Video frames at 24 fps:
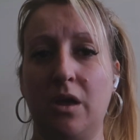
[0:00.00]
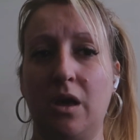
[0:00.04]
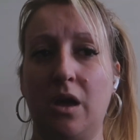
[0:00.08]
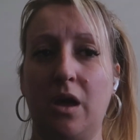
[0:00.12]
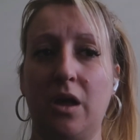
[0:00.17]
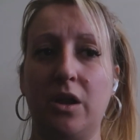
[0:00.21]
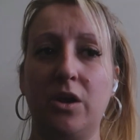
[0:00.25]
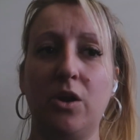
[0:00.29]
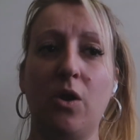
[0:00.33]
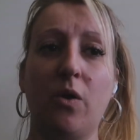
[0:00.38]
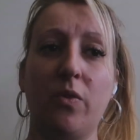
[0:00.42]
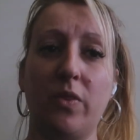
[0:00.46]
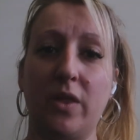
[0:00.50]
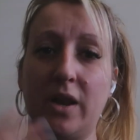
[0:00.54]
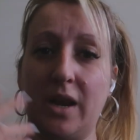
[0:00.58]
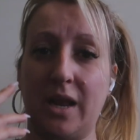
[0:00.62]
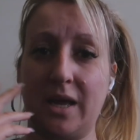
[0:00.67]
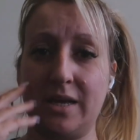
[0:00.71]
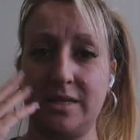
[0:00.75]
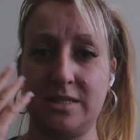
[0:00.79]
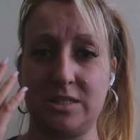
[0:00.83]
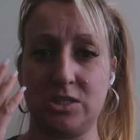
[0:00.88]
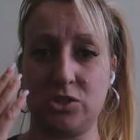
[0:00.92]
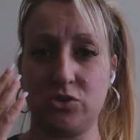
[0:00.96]
Not the
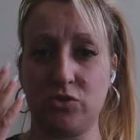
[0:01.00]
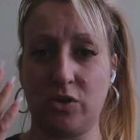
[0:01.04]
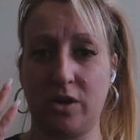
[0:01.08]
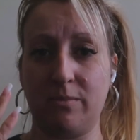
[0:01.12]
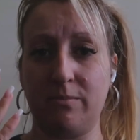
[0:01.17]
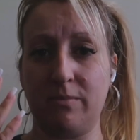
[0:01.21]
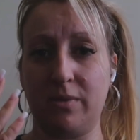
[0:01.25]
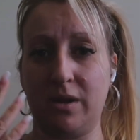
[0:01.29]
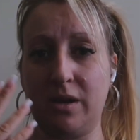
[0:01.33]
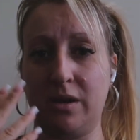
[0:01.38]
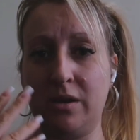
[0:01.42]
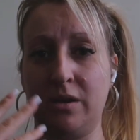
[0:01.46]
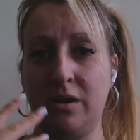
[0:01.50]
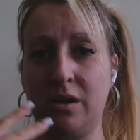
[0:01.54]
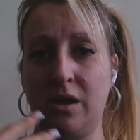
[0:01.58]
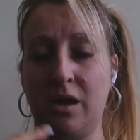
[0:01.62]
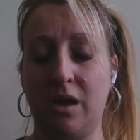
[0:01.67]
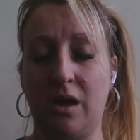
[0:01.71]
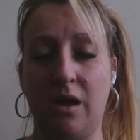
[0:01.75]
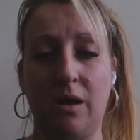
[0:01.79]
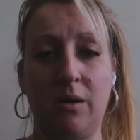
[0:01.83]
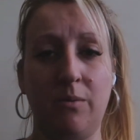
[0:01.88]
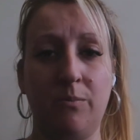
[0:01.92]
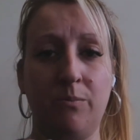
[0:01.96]
laser treatment,
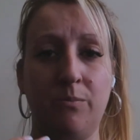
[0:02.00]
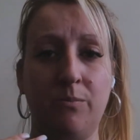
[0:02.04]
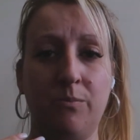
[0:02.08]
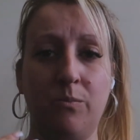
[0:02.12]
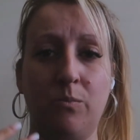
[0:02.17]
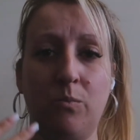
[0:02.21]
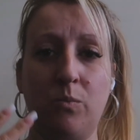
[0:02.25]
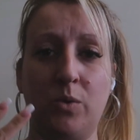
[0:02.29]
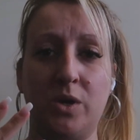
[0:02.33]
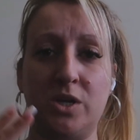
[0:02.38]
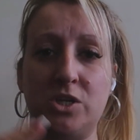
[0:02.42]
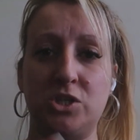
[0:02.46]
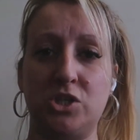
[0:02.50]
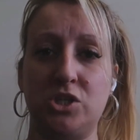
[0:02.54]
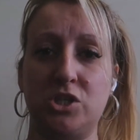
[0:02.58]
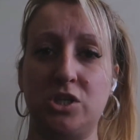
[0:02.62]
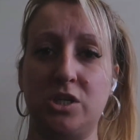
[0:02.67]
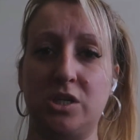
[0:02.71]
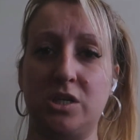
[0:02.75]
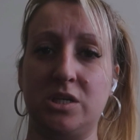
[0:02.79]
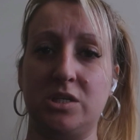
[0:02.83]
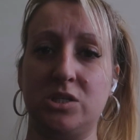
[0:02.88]
which